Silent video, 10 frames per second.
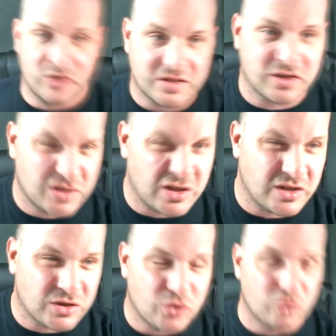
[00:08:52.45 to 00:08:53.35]
It's
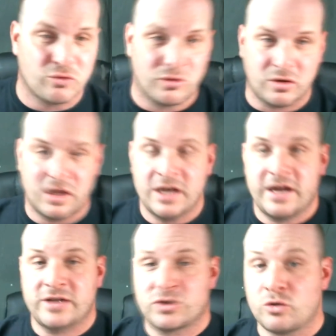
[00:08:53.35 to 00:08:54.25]
a cool rule.
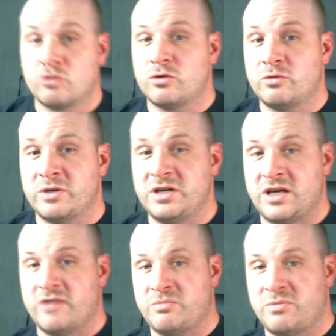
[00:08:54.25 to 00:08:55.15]
It's a cool rule when you
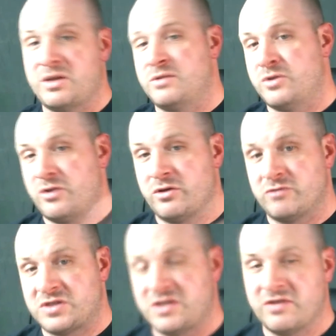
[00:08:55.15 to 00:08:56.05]
give it, but when you're on the
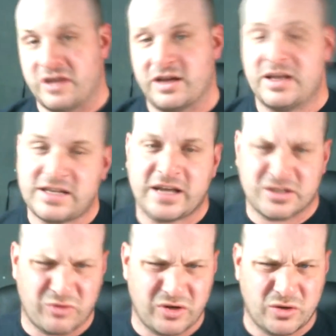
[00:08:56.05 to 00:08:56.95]
receiving end, it's
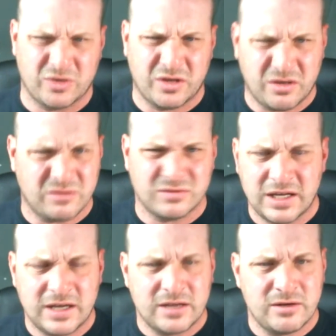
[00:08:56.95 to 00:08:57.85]
actually pretty cool.
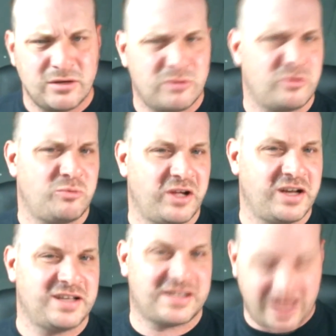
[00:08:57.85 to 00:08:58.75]
You're playing
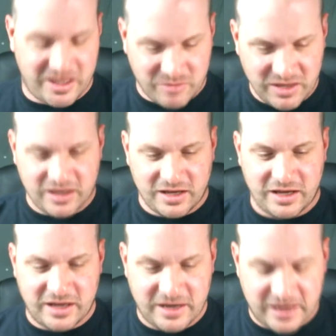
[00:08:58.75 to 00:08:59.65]
this game
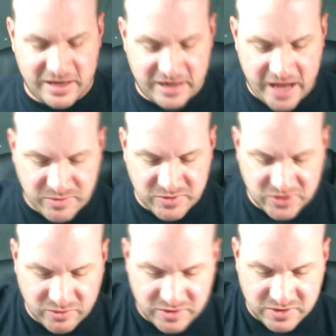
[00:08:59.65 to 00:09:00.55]
and it happens
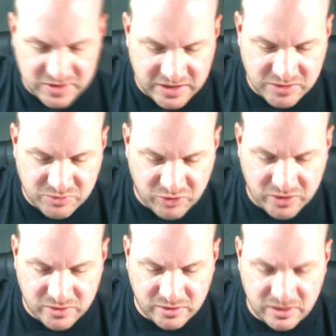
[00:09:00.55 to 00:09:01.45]
to you. It's pretty
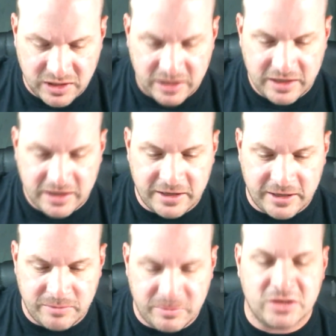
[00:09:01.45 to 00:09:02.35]
cool.
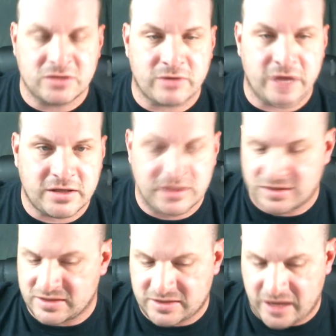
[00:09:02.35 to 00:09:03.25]
Indirect
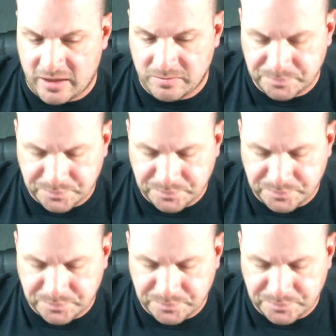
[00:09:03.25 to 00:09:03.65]
is the same.